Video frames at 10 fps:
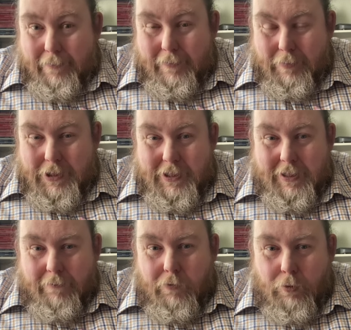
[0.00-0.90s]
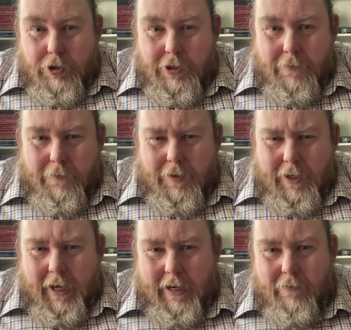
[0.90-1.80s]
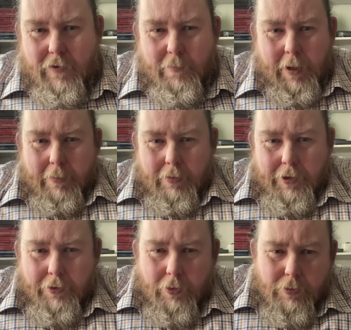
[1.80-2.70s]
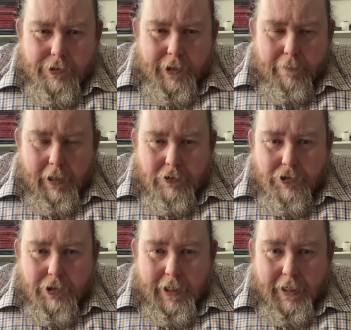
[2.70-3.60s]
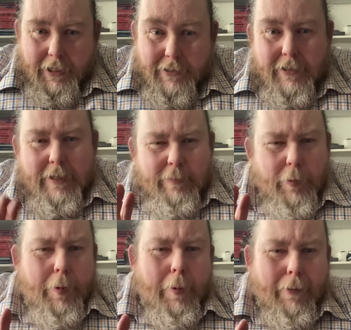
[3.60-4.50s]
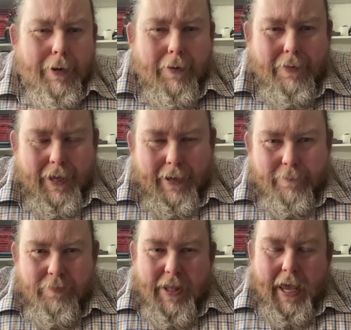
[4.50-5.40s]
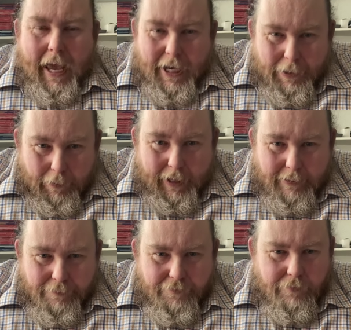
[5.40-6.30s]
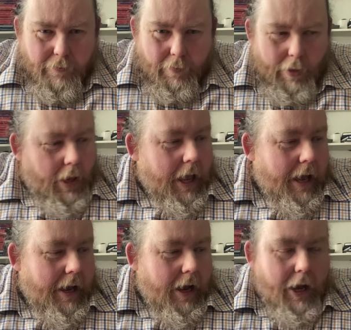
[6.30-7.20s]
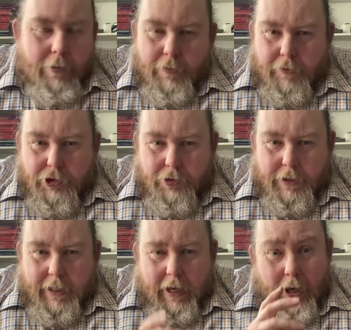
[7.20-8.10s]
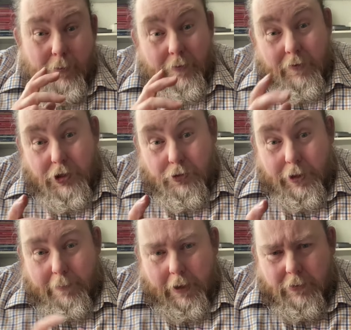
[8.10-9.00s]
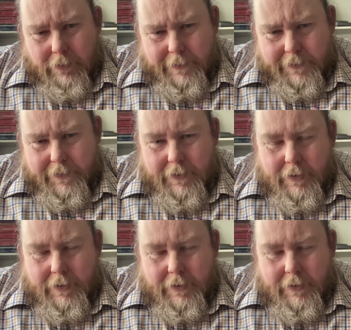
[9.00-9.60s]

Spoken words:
which is unfortunate for the handful of people that are also mentioned in it. But we won't go there. Anyway, I hope you've enjoyed that. I hope you've enjoyed the buckles,